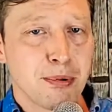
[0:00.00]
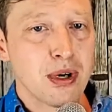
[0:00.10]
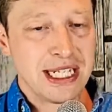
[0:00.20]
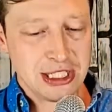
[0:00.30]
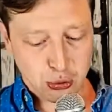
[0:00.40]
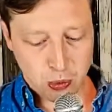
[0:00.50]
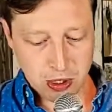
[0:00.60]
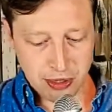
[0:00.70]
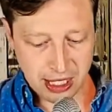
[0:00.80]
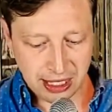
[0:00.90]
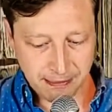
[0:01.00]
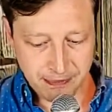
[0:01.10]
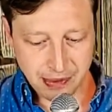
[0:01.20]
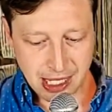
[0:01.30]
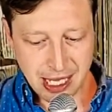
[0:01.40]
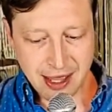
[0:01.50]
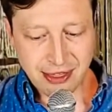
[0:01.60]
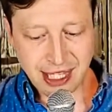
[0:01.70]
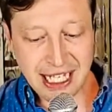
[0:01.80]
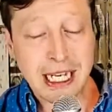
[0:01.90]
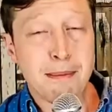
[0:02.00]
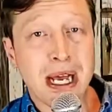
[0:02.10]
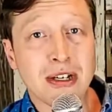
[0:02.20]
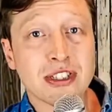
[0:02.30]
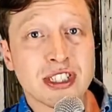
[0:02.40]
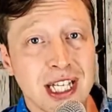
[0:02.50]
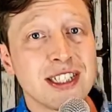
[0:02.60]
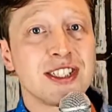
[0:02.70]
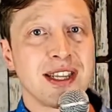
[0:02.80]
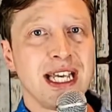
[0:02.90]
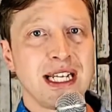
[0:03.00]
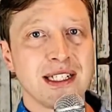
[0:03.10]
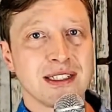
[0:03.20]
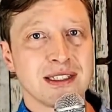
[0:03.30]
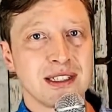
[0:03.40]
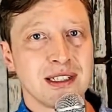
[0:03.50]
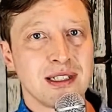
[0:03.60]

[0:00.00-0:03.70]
and praiseworthy, think about such things.